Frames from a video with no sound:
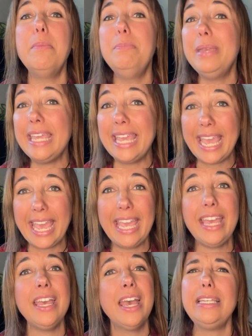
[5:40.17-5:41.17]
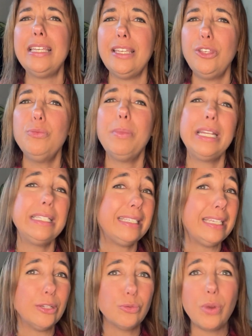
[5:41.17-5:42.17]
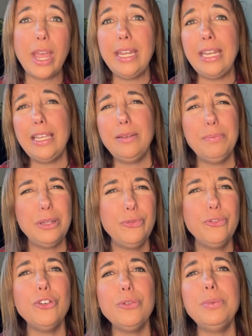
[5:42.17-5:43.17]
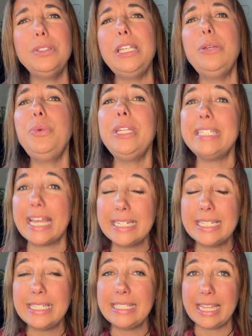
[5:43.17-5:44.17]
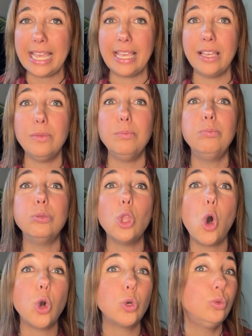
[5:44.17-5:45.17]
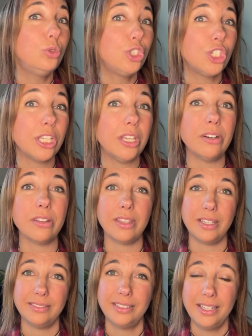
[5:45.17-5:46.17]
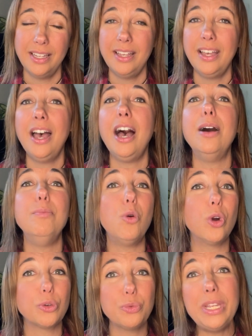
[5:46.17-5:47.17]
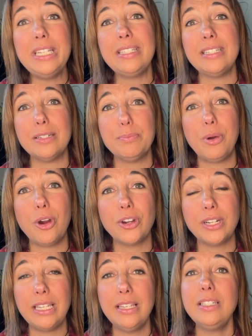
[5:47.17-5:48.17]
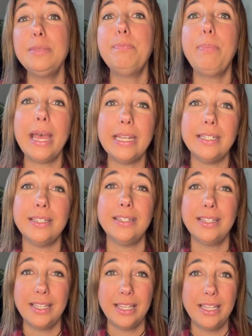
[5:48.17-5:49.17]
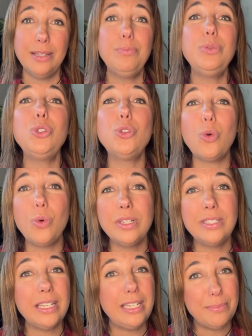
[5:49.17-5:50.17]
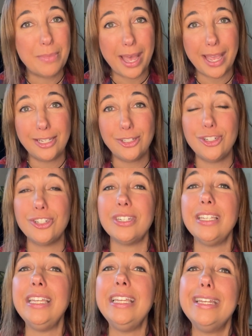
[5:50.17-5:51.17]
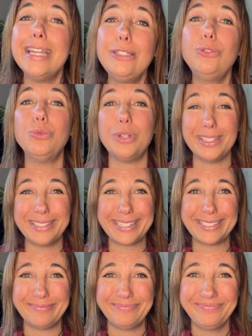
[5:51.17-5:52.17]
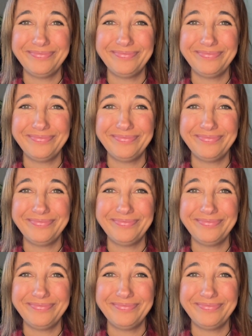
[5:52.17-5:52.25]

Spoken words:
BE, you might see in writing, but verbally we tend to say Bloco de Esquerda. A more recent party is PAN, Pessoas, Animais e Natureza.